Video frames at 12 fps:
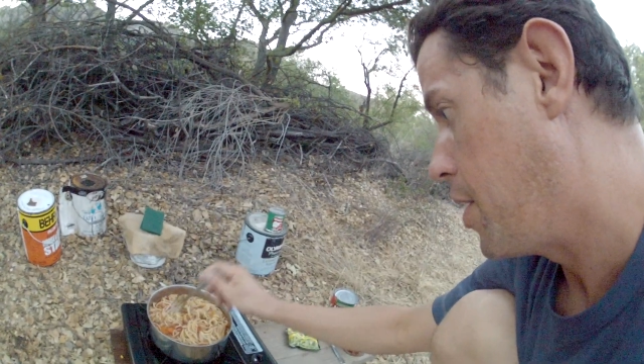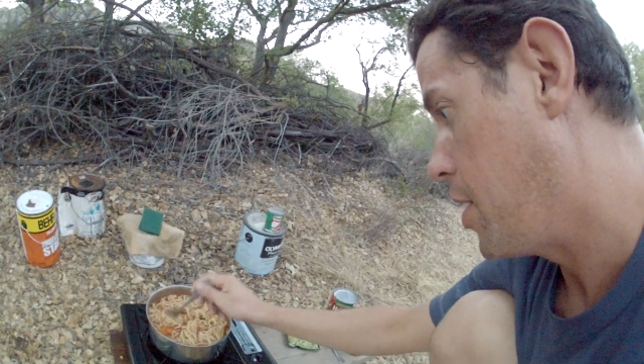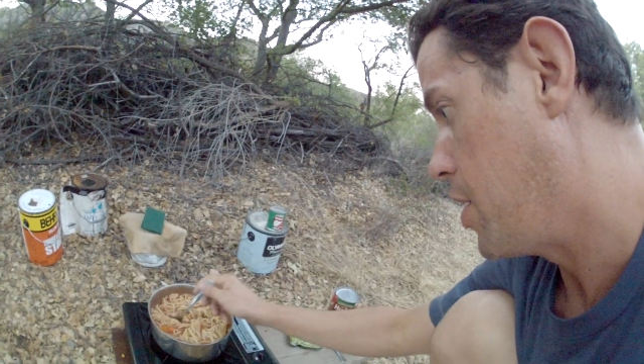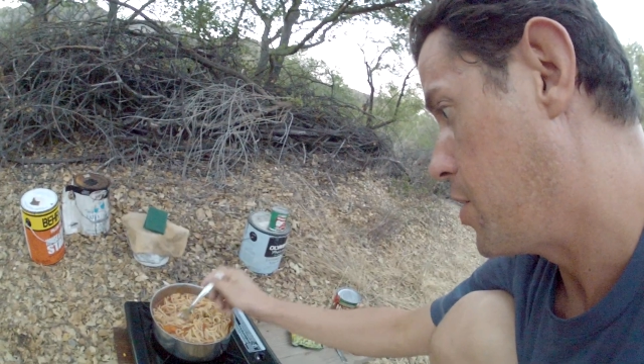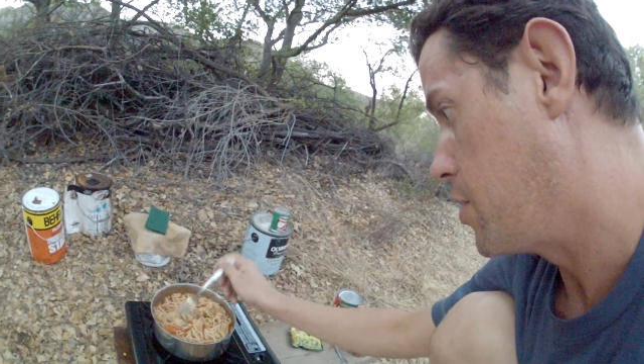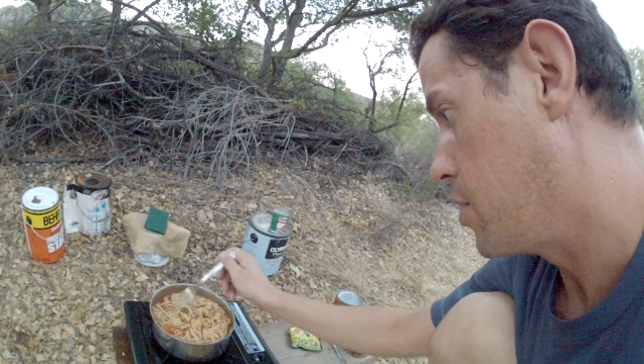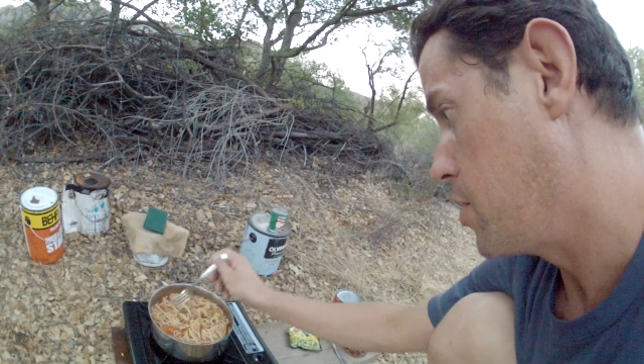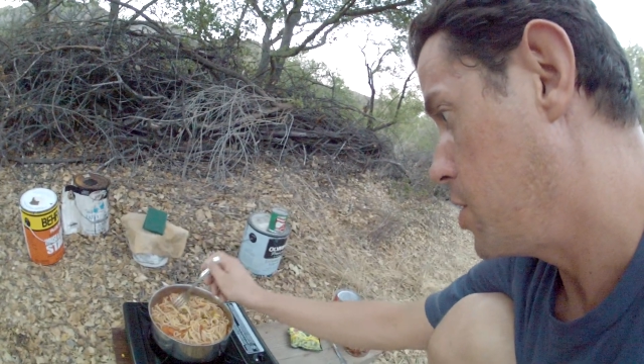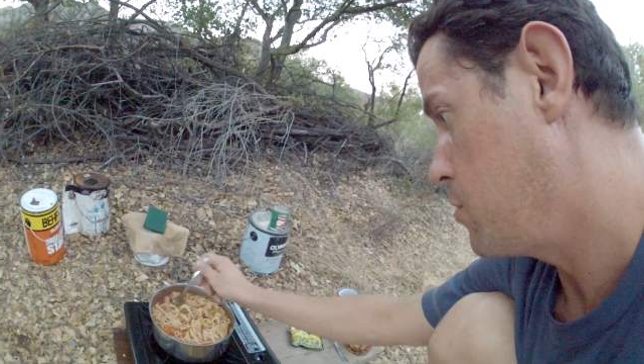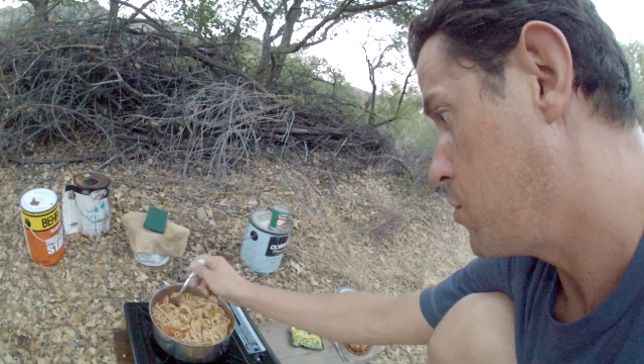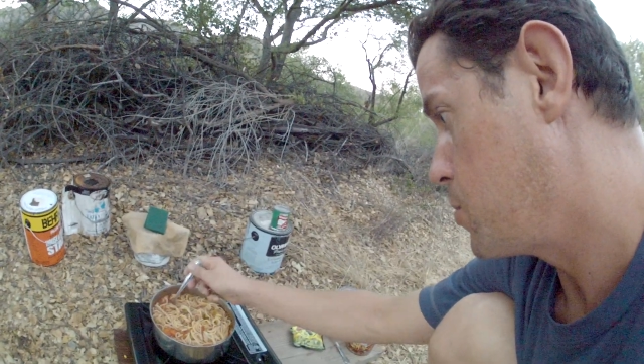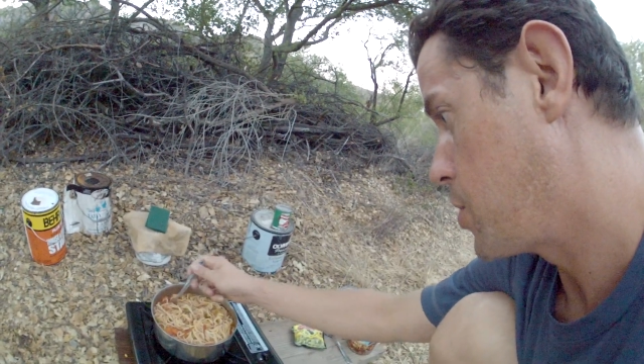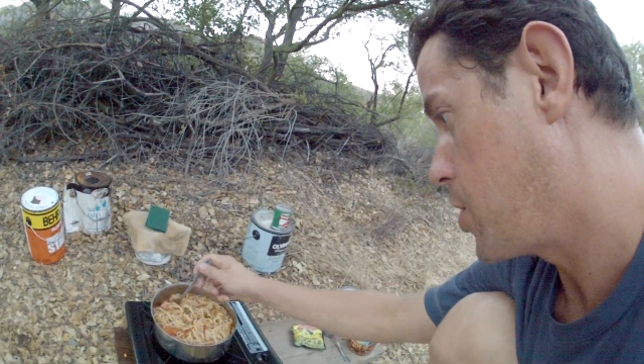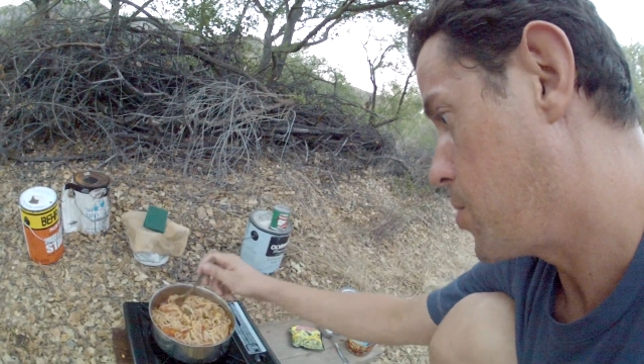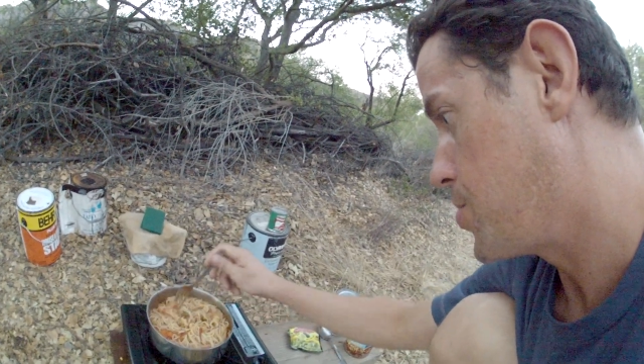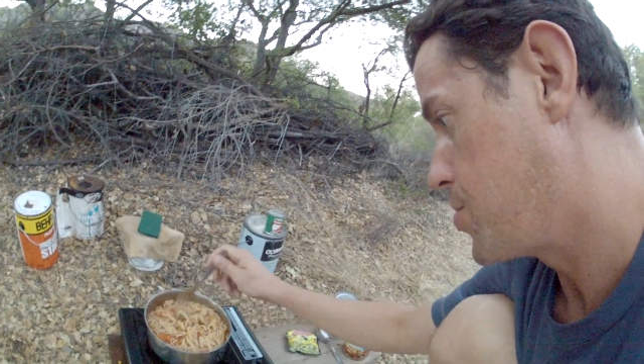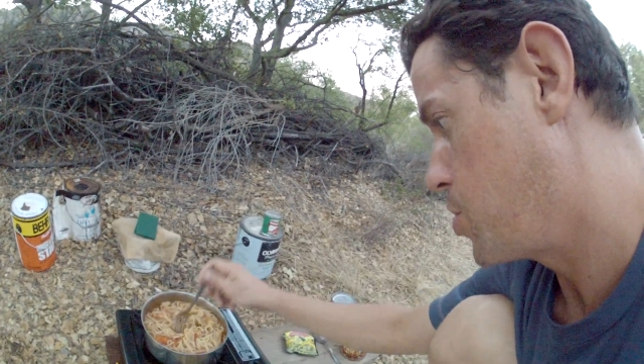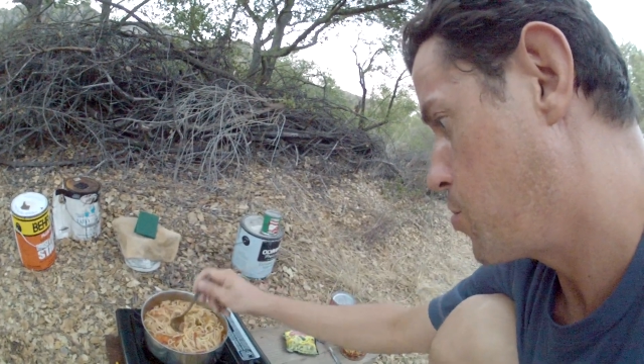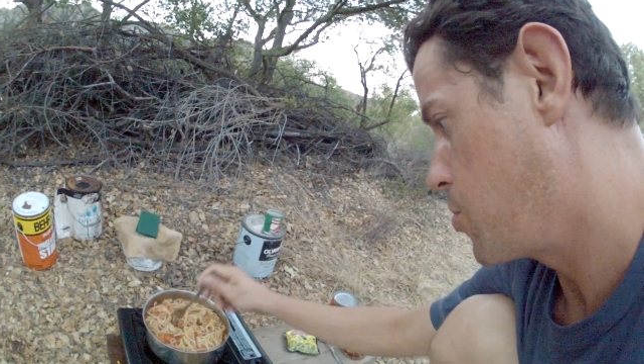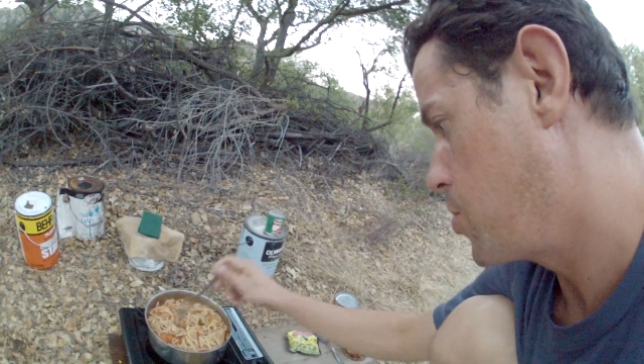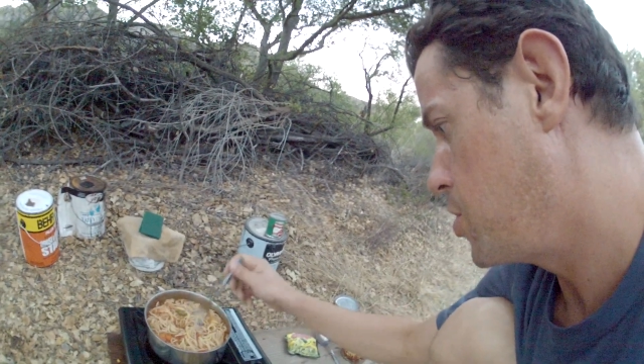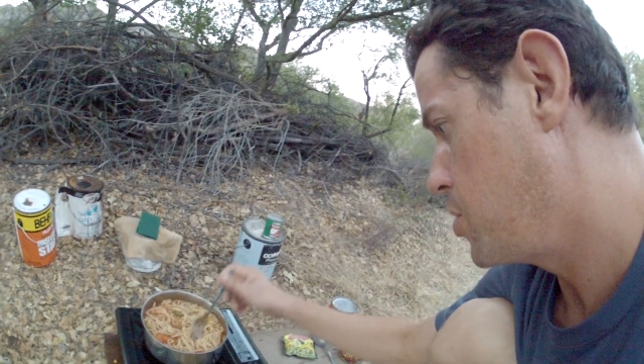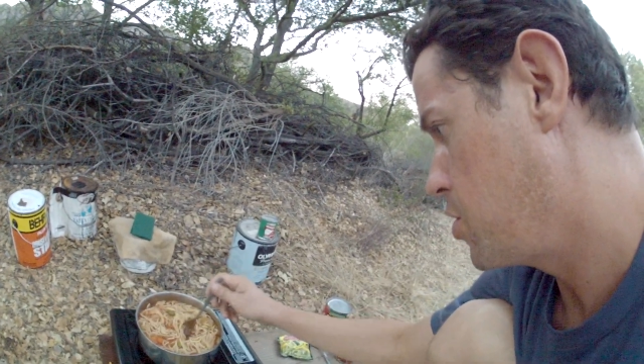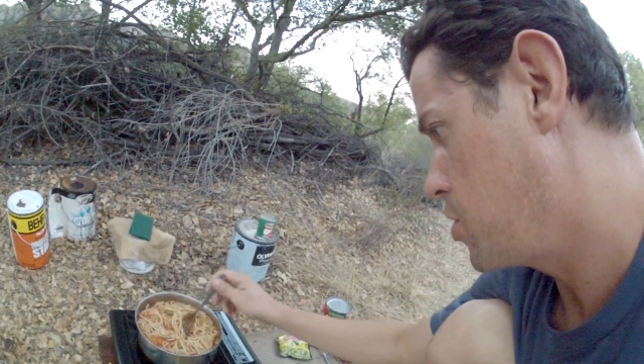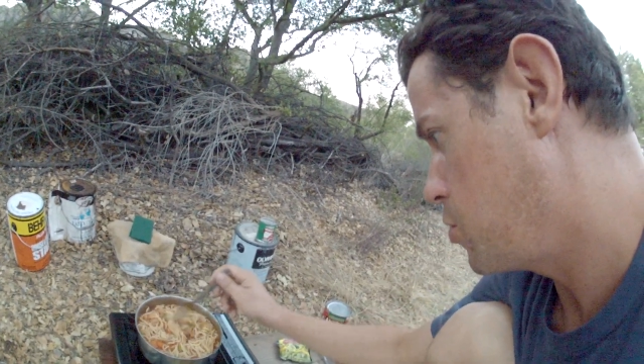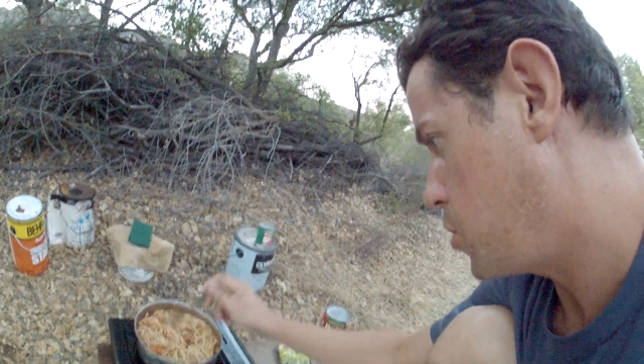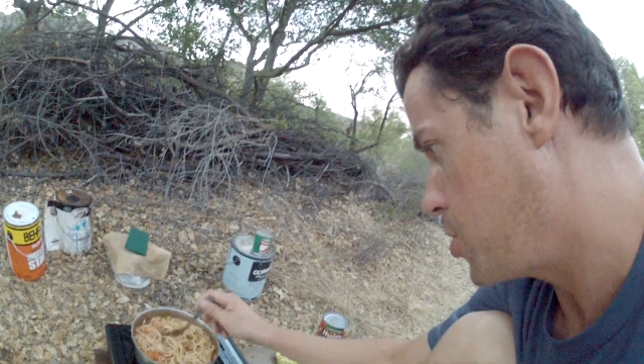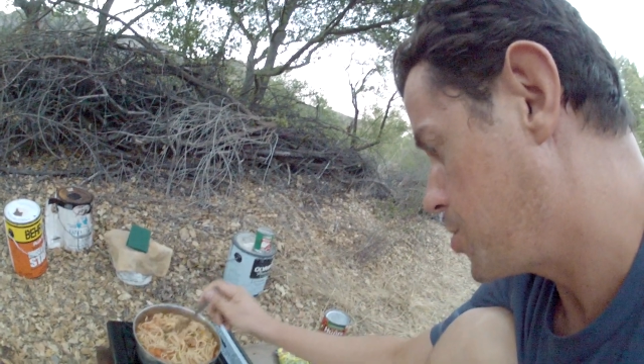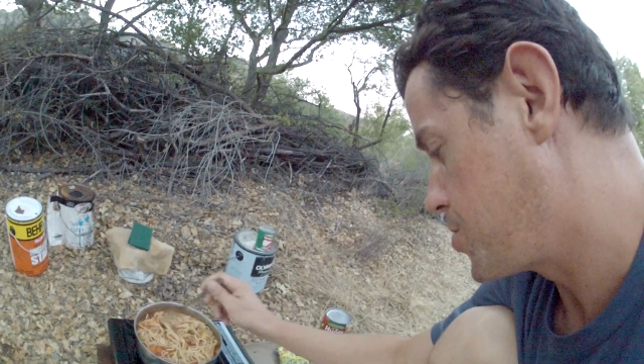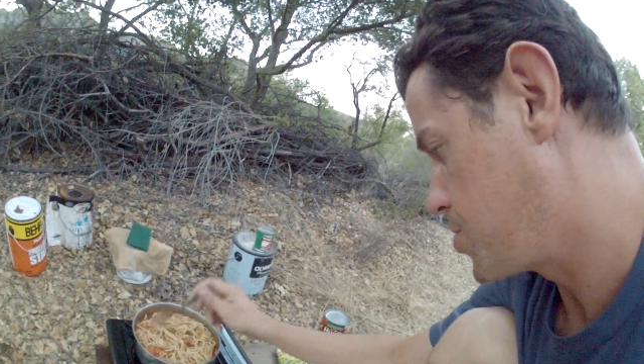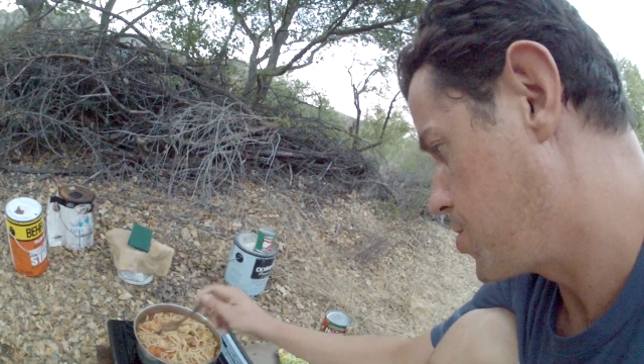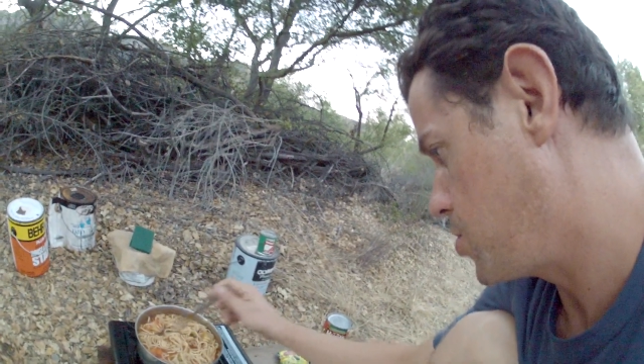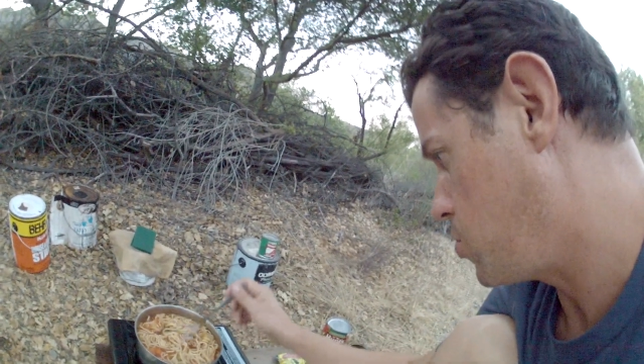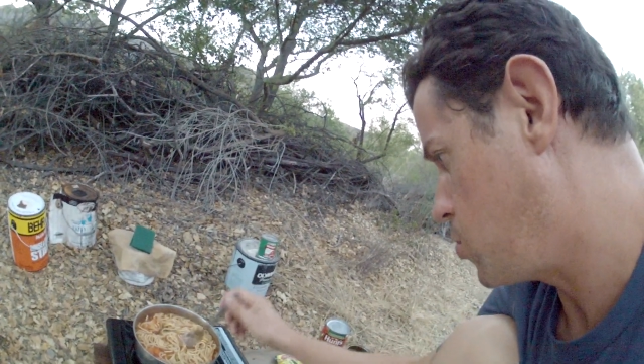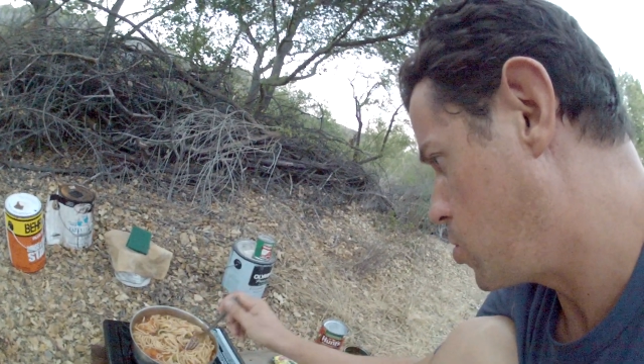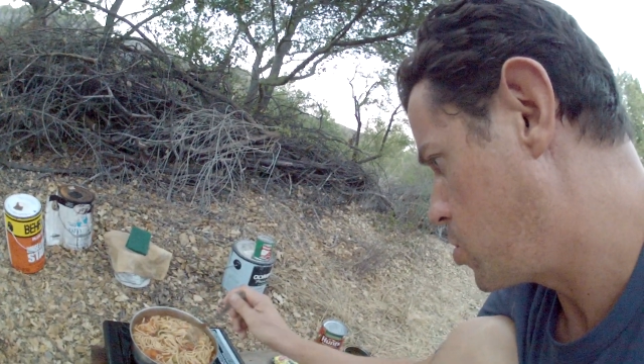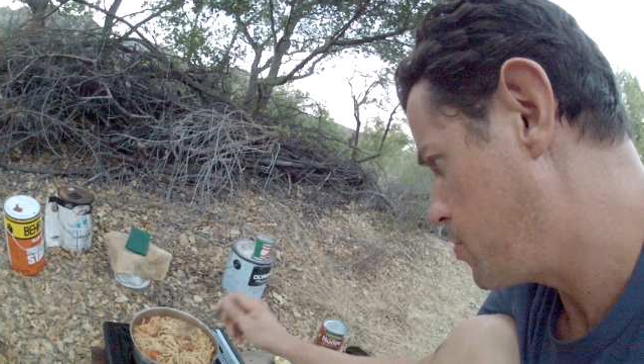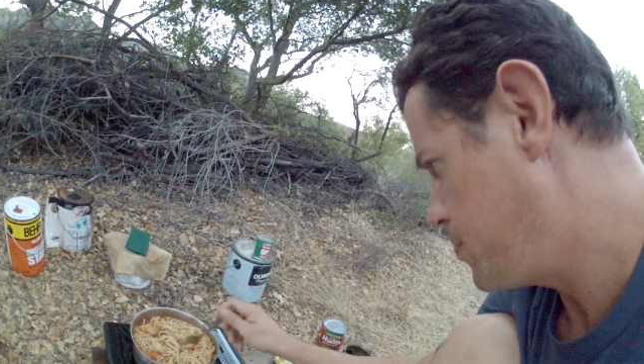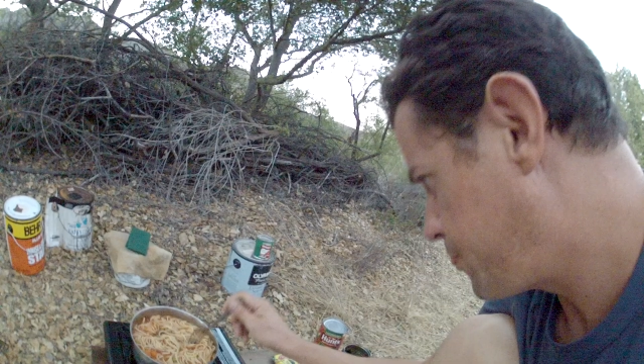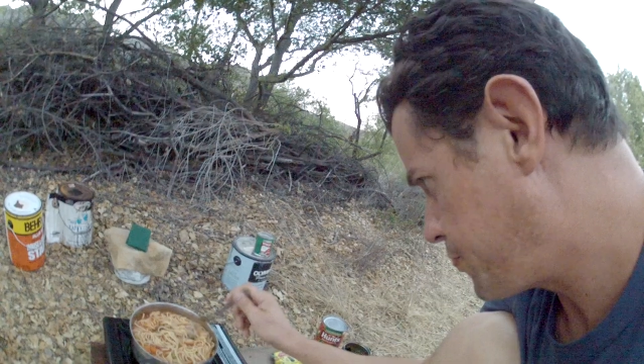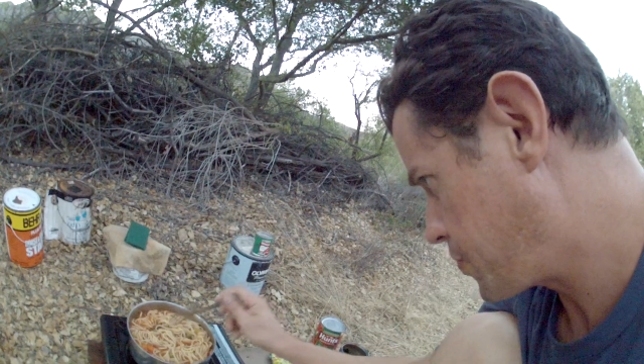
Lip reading: And even without simmering, while it's still warm,